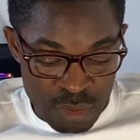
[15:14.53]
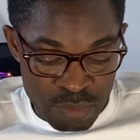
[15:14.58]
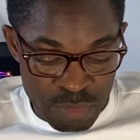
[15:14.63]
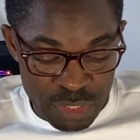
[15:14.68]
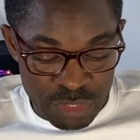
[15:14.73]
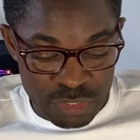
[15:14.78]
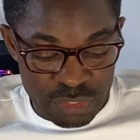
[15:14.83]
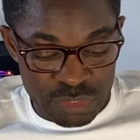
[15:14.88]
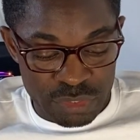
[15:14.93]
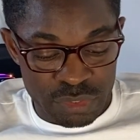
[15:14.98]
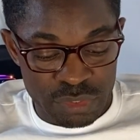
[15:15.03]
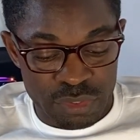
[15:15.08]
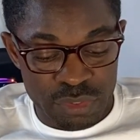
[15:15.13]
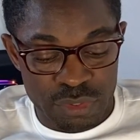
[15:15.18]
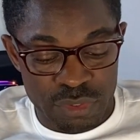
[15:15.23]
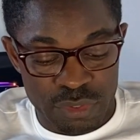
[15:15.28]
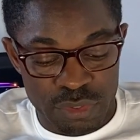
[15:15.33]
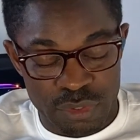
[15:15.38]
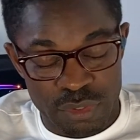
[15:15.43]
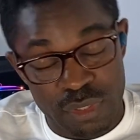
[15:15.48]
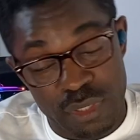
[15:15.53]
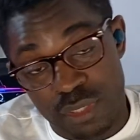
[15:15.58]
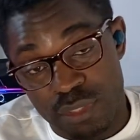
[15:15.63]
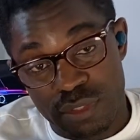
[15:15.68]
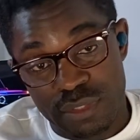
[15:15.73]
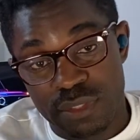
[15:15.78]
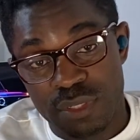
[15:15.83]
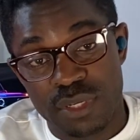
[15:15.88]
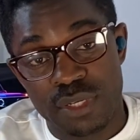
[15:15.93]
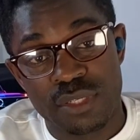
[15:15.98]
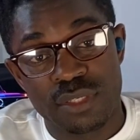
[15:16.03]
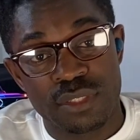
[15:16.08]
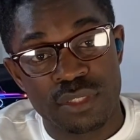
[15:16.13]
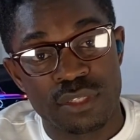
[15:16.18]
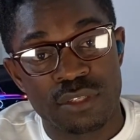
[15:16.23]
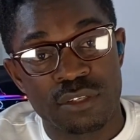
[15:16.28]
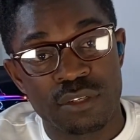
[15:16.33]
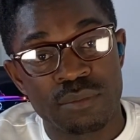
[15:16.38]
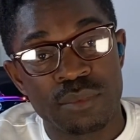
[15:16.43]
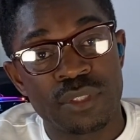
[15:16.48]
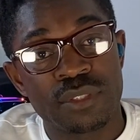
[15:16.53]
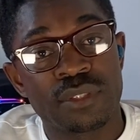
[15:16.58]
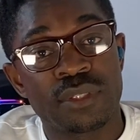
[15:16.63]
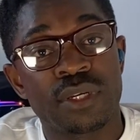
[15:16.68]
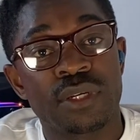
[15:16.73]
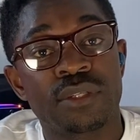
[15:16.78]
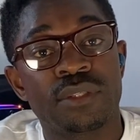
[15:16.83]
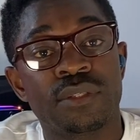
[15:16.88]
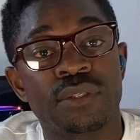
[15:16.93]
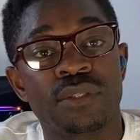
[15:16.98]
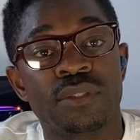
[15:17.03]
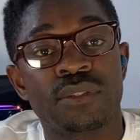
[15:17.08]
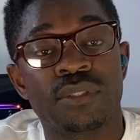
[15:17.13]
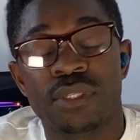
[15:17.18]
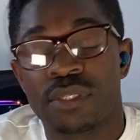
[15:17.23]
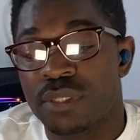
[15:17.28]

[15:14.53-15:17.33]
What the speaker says: Mention your answers in the comment section,